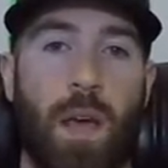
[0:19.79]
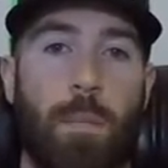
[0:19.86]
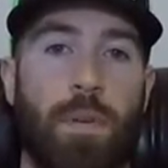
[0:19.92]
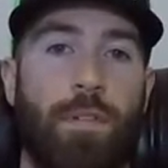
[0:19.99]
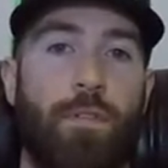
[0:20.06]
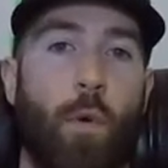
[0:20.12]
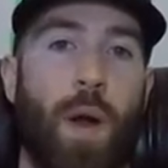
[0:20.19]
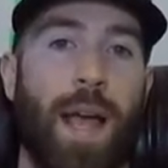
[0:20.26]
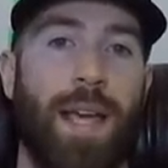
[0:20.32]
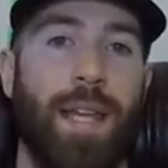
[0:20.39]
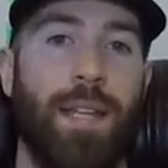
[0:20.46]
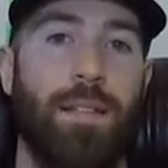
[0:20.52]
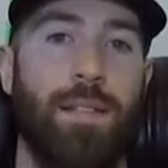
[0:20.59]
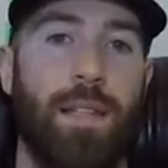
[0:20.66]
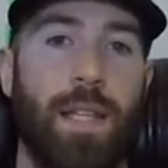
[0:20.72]
Before I get
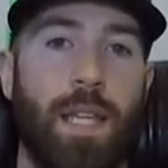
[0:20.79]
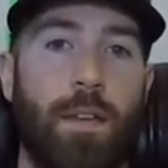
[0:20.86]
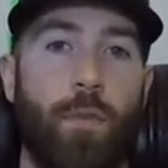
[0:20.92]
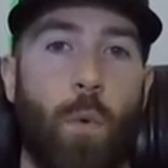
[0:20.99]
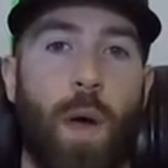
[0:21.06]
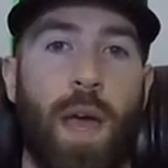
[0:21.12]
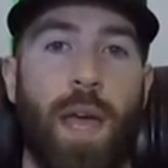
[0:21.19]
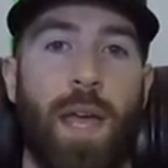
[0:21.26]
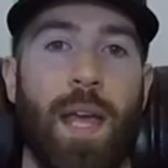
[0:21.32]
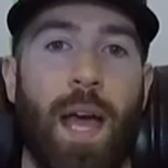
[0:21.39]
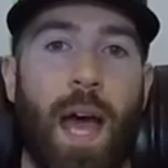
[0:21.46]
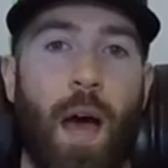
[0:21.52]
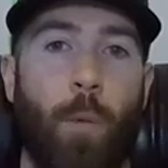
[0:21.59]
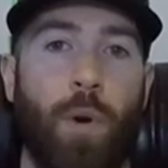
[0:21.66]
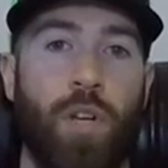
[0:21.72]
into the giveaway,
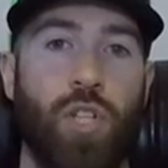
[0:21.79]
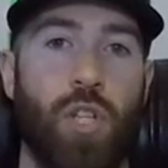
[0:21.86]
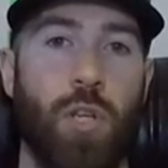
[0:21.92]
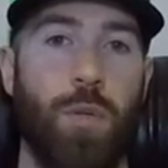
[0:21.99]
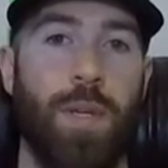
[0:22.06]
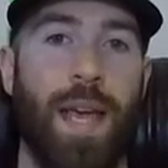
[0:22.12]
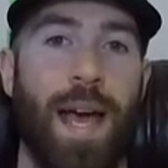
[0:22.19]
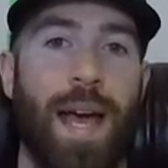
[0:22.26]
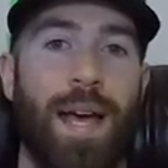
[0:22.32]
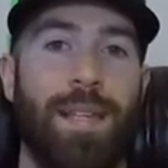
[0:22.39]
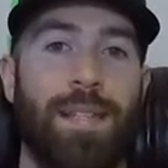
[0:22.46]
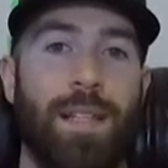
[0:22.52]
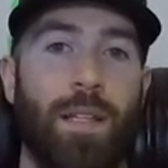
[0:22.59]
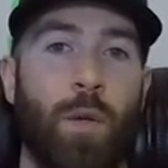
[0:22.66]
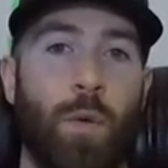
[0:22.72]
I want to show you
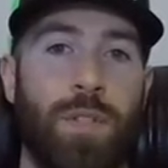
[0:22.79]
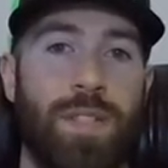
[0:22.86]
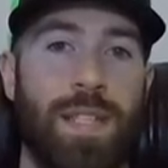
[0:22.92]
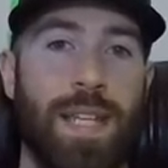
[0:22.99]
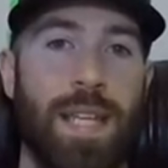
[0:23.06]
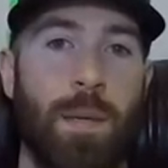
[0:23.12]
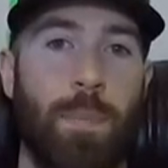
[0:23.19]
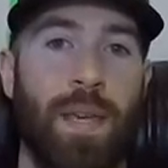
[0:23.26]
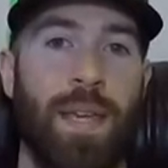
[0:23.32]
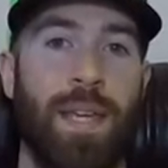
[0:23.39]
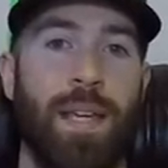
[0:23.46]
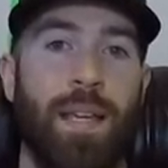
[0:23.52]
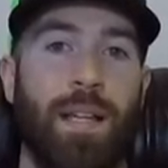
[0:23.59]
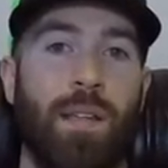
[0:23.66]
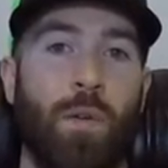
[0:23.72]
guys a little sneak
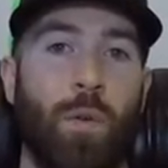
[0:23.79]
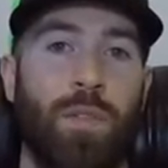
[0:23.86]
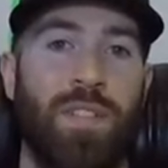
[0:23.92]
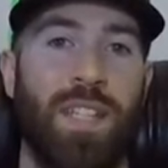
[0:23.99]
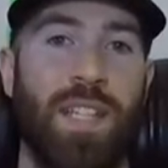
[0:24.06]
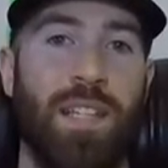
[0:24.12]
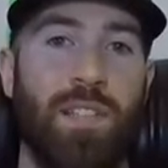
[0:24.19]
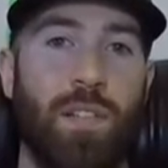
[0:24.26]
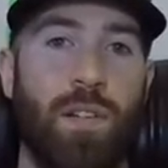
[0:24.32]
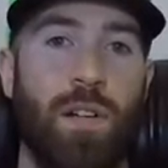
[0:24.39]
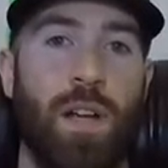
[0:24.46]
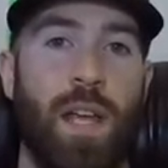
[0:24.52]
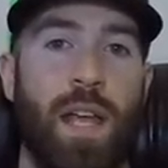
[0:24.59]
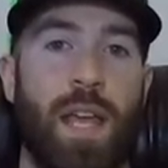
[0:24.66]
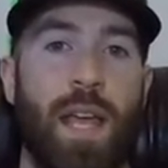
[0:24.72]
peek, a little
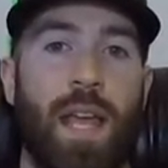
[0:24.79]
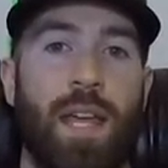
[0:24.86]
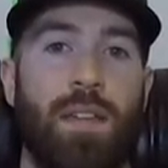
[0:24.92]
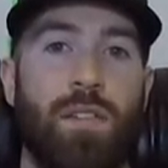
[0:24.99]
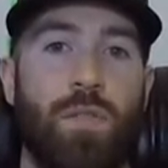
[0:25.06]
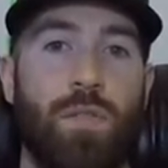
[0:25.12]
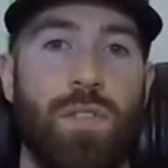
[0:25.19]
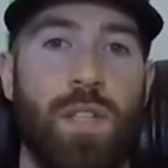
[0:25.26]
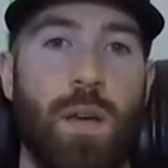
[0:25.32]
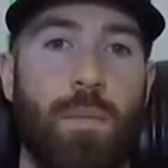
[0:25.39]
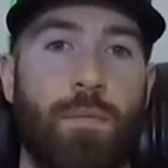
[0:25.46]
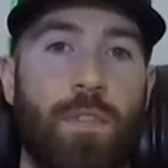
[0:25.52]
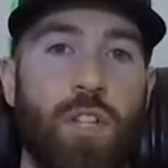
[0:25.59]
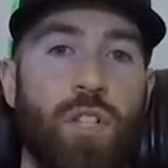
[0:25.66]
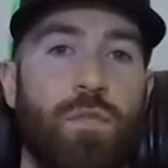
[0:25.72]
teaser into
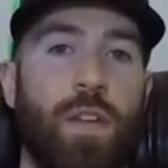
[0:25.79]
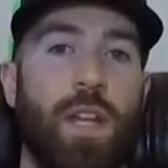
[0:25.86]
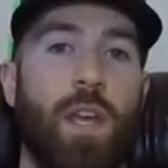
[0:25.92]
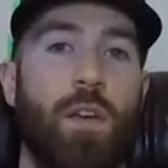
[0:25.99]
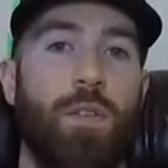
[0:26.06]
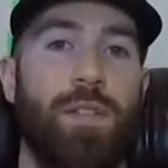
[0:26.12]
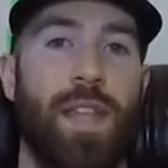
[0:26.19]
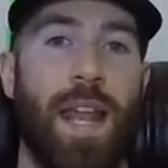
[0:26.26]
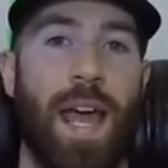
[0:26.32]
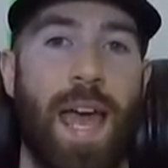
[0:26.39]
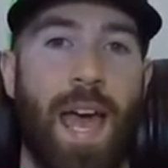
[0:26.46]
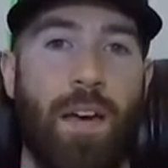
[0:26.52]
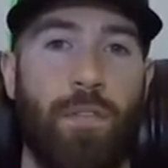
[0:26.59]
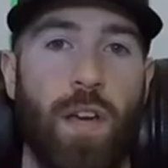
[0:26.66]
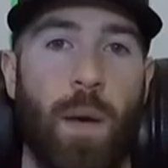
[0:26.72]
some fishing videos that I
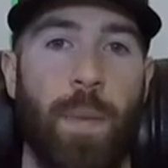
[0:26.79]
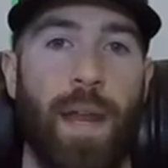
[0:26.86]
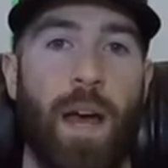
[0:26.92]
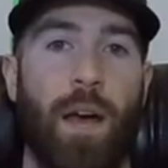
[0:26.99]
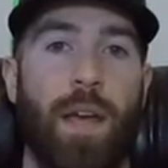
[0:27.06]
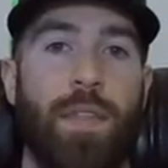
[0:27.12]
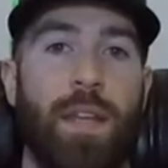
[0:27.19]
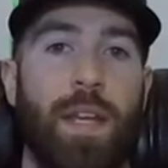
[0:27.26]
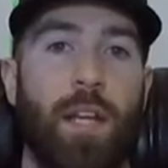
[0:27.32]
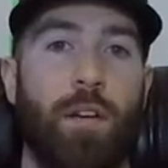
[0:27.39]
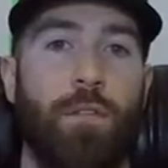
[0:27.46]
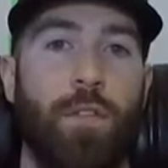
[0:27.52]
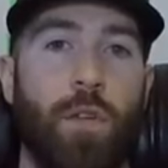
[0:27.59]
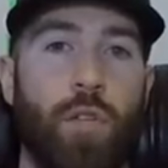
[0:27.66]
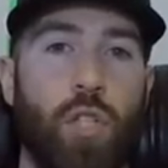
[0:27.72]
have coming out in the near
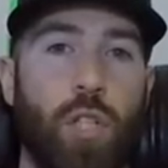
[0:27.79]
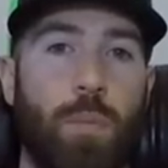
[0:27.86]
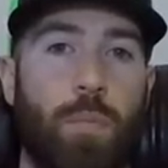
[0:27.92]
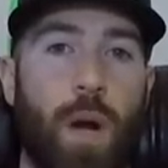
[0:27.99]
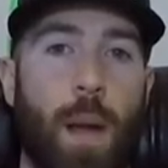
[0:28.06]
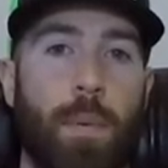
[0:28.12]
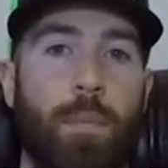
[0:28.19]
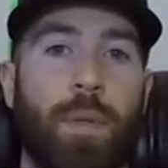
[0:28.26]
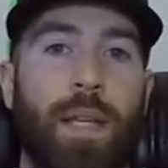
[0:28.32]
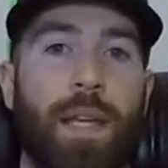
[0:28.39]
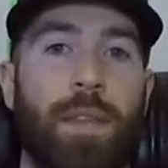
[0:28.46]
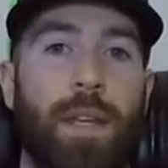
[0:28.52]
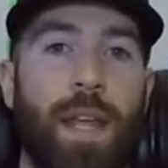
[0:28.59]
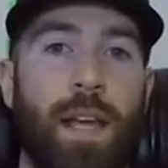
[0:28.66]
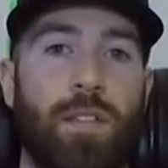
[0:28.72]
future, probably
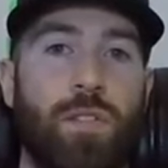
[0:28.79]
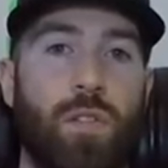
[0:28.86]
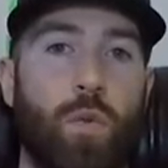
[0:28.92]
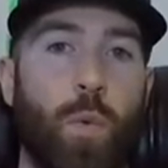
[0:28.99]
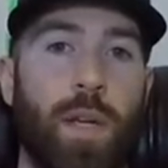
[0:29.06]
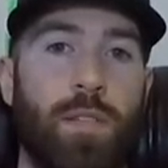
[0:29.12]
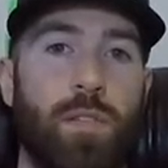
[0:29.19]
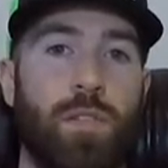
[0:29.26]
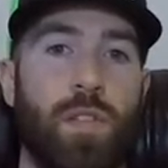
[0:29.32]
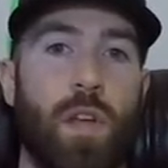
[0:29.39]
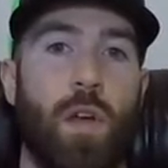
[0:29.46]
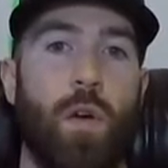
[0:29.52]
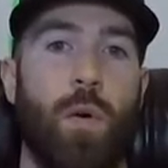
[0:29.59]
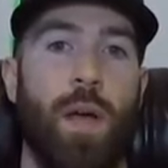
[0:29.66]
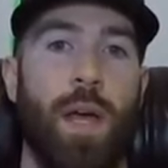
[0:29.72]
in the next two weeks or
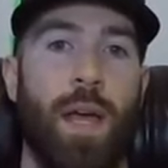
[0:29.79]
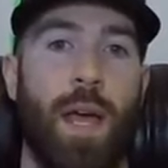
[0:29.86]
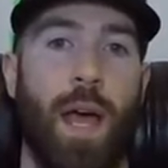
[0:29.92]
so.